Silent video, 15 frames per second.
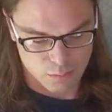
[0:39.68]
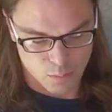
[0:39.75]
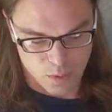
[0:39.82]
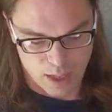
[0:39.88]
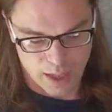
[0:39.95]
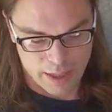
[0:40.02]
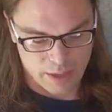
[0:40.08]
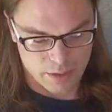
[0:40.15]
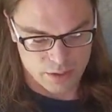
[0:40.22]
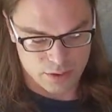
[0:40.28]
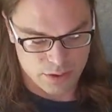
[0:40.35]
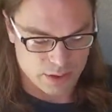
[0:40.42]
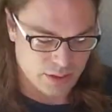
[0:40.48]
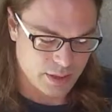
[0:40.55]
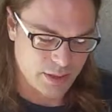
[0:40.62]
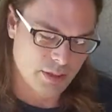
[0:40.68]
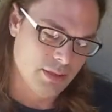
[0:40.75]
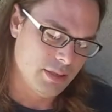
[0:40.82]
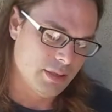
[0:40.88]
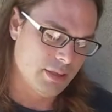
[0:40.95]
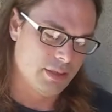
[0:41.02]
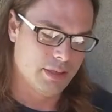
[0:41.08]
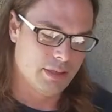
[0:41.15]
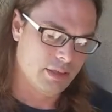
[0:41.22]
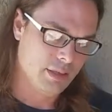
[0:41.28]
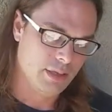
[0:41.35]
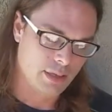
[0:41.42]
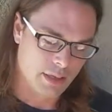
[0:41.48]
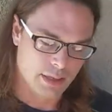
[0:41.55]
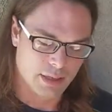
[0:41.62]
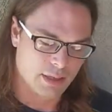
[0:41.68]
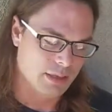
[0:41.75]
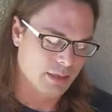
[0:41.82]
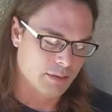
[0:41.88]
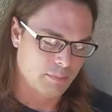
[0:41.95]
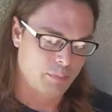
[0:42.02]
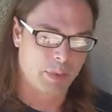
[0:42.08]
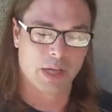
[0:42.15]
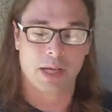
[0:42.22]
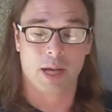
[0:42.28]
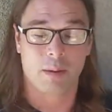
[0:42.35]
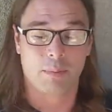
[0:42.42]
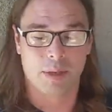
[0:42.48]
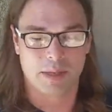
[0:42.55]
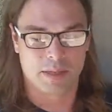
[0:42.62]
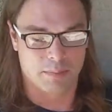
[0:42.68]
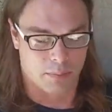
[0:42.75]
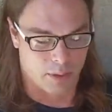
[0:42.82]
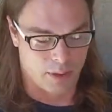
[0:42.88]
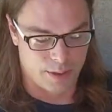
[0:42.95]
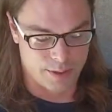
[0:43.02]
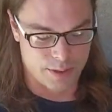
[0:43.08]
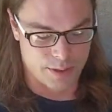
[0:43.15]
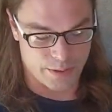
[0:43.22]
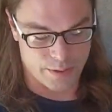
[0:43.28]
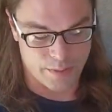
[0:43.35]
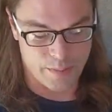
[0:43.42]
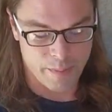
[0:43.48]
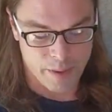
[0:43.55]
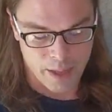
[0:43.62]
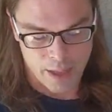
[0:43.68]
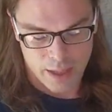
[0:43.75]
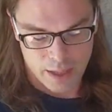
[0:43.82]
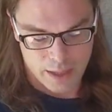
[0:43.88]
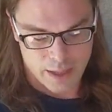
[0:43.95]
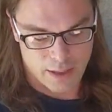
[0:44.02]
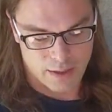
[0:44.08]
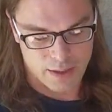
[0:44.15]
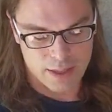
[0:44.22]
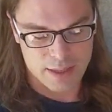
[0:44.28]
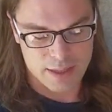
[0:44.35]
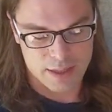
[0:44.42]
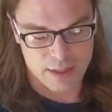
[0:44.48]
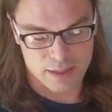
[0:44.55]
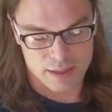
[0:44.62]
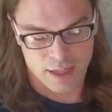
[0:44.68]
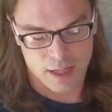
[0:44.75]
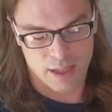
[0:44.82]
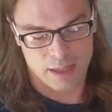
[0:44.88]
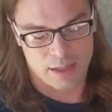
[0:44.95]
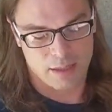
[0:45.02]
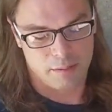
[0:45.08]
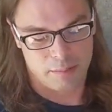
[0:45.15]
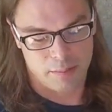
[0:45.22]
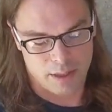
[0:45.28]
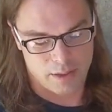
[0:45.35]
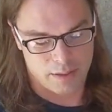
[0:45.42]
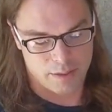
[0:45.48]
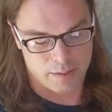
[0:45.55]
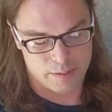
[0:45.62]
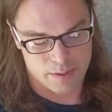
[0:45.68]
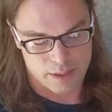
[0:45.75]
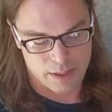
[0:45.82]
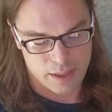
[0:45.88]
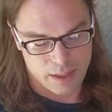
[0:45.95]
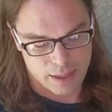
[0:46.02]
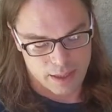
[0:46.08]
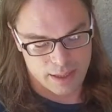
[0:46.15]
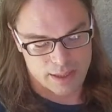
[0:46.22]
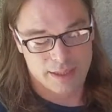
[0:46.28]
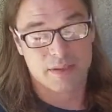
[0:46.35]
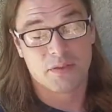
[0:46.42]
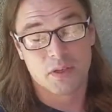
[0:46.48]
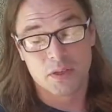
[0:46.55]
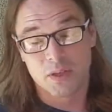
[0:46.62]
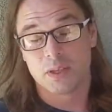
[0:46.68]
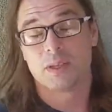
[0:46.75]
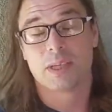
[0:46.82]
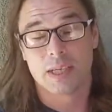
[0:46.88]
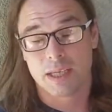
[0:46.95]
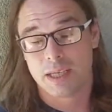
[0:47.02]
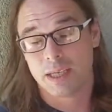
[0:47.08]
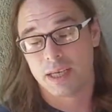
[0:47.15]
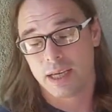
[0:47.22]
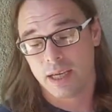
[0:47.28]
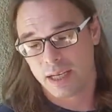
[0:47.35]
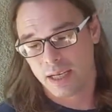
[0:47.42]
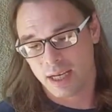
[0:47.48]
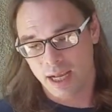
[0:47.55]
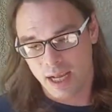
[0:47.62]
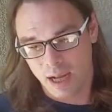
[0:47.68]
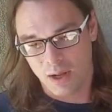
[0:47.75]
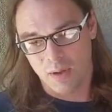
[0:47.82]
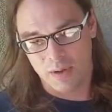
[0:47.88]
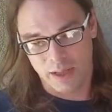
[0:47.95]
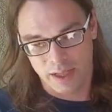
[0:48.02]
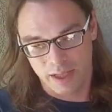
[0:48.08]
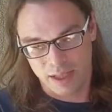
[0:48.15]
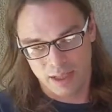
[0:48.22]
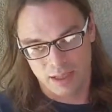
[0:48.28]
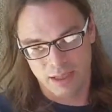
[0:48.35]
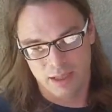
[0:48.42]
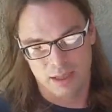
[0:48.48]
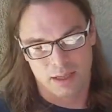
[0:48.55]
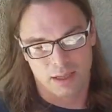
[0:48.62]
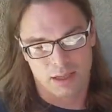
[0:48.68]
why you should pick up Esperanto. Now he's talking about the difficulty in how he